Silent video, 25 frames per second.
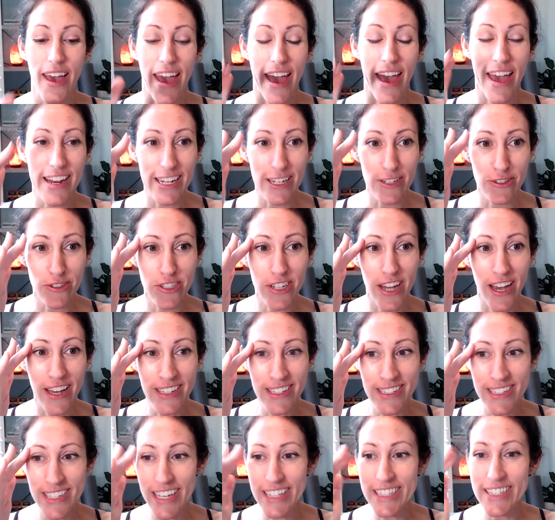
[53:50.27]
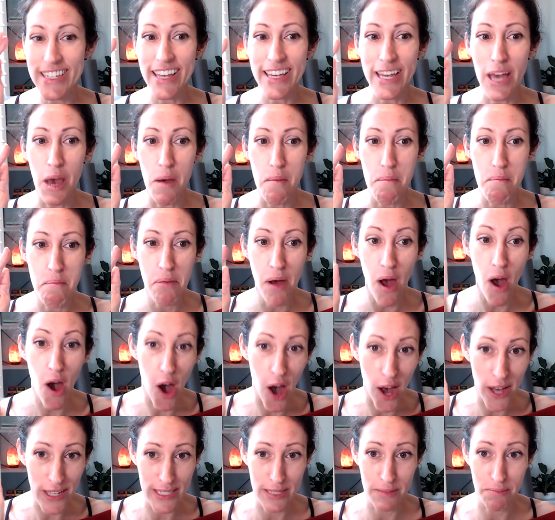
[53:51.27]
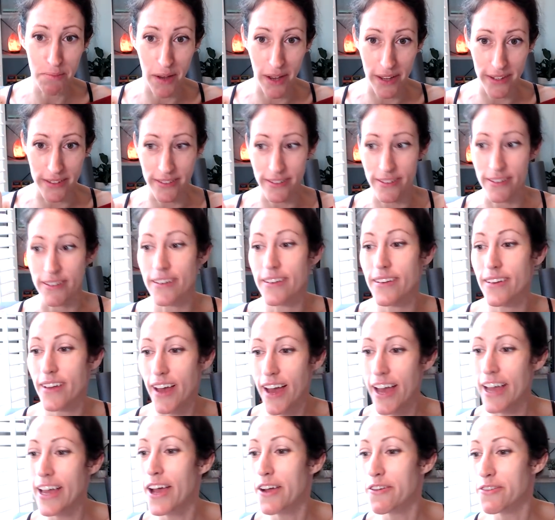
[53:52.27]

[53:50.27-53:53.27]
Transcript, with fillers: and it just it's like a pause button I, I,